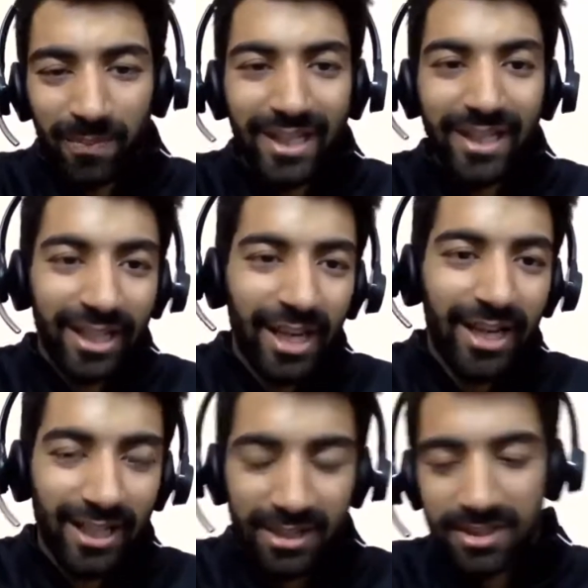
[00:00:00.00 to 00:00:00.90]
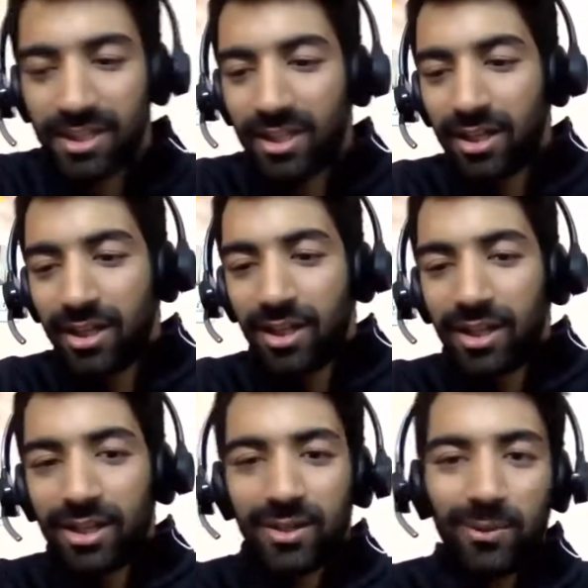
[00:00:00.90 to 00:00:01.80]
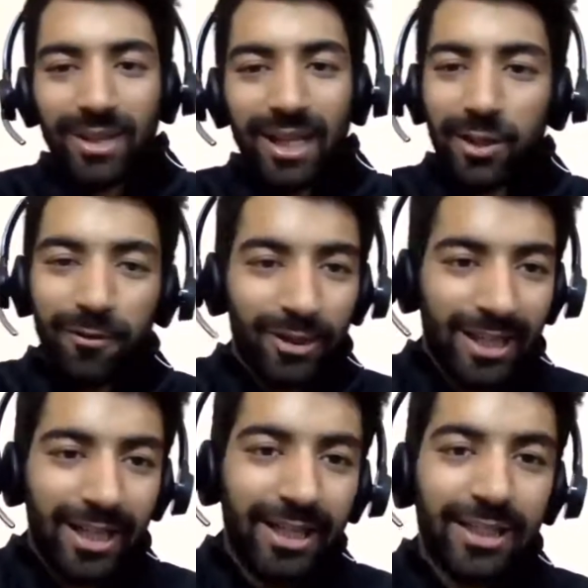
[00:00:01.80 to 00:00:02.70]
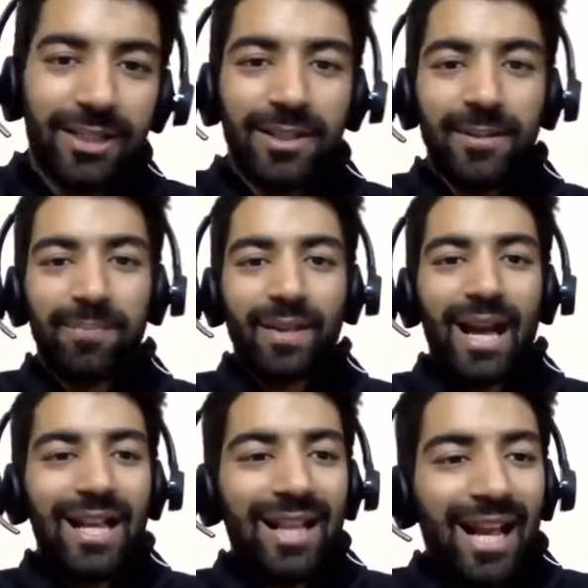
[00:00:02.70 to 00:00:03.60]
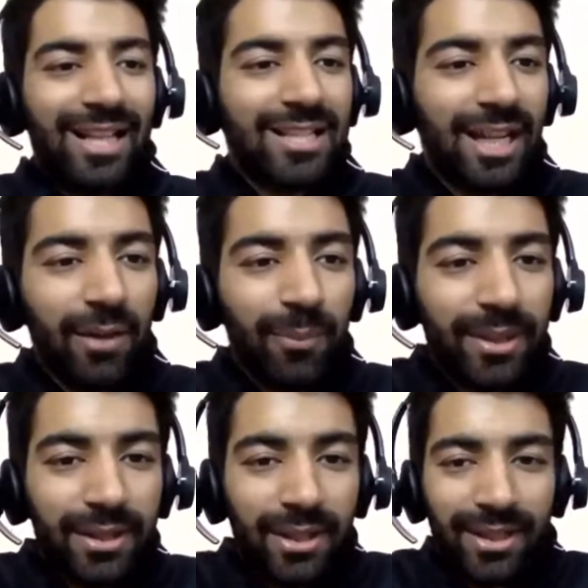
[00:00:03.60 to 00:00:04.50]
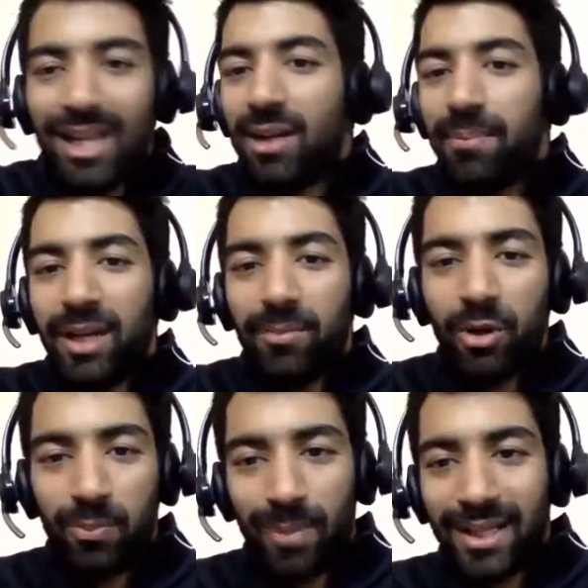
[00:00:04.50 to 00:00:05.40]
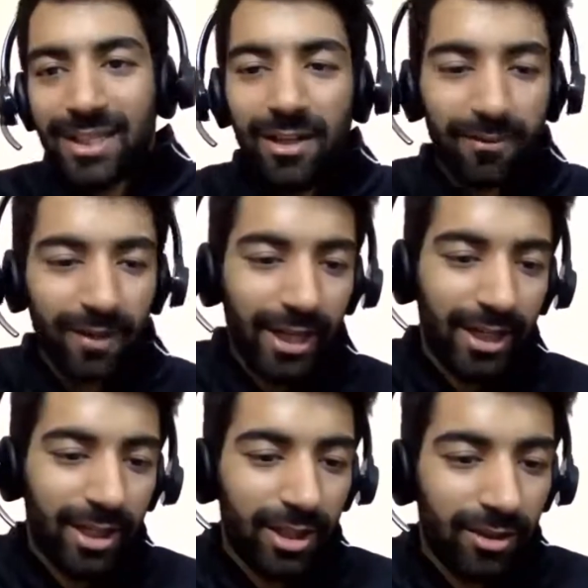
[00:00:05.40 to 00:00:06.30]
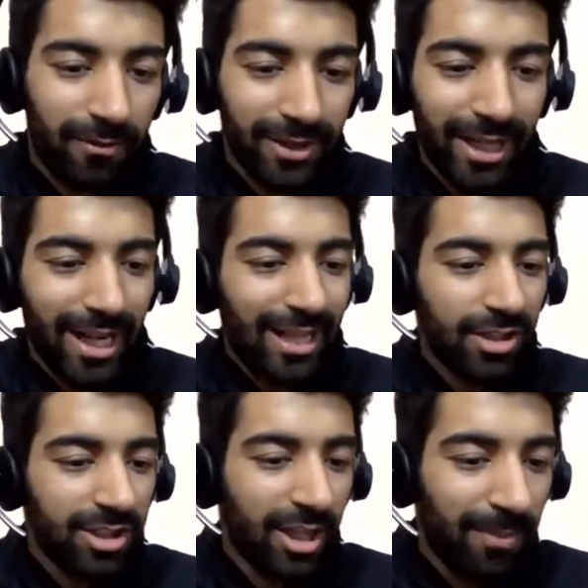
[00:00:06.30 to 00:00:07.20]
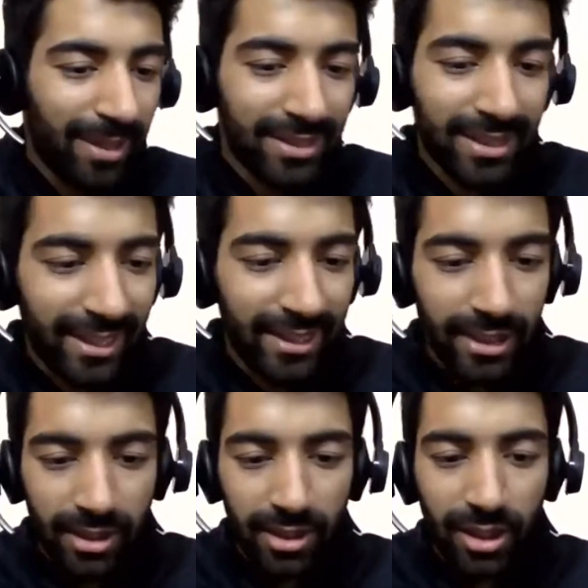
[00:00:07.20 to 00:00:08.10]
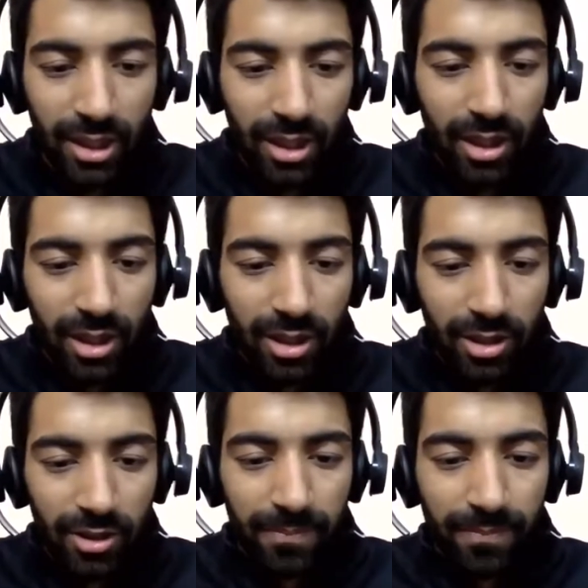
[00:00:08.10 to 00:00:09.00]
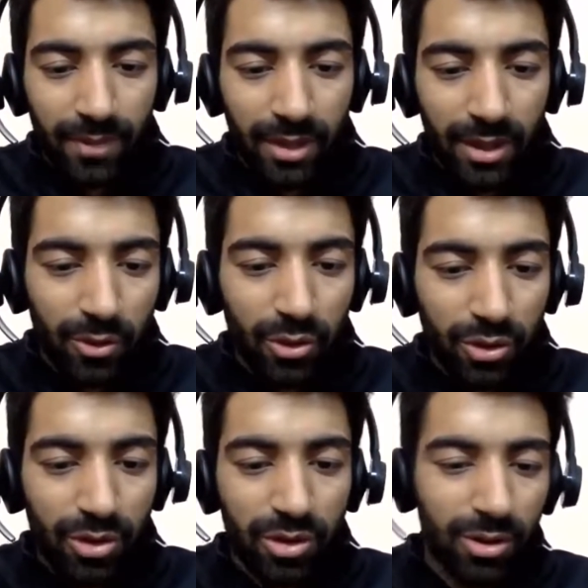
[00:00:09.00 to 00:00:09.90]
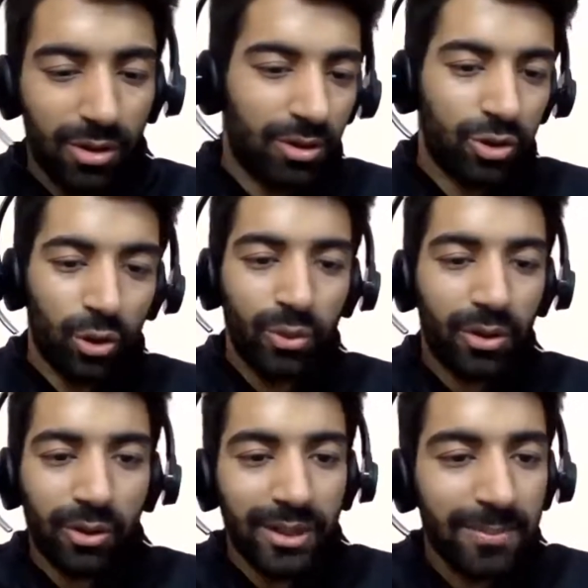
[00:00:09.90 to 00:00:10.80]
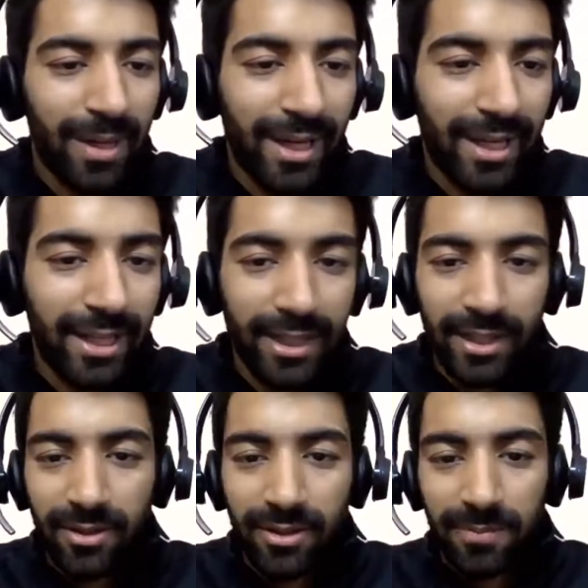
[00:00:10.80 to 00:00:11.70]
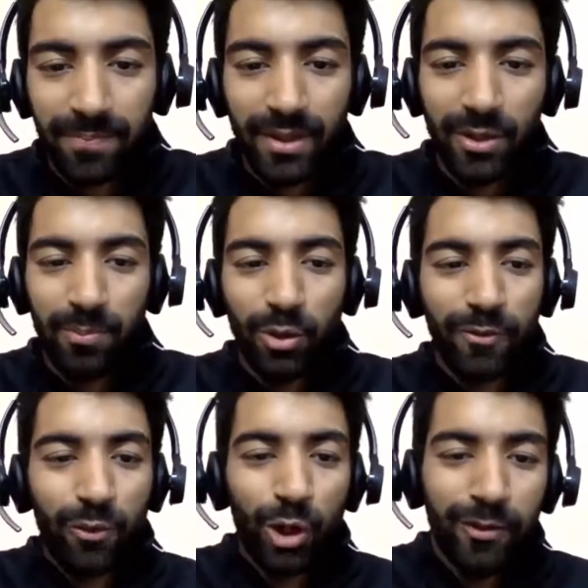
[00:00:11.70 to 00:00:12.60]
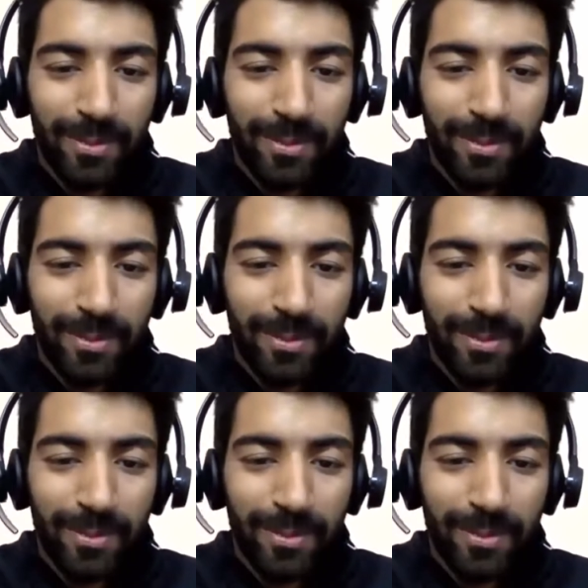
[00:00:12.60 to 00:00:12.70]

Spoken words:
in India at least. So thank you for that. I'll start with telling a bit about myself, and for that I'll just share my screen and uh, you know show you across my portfolio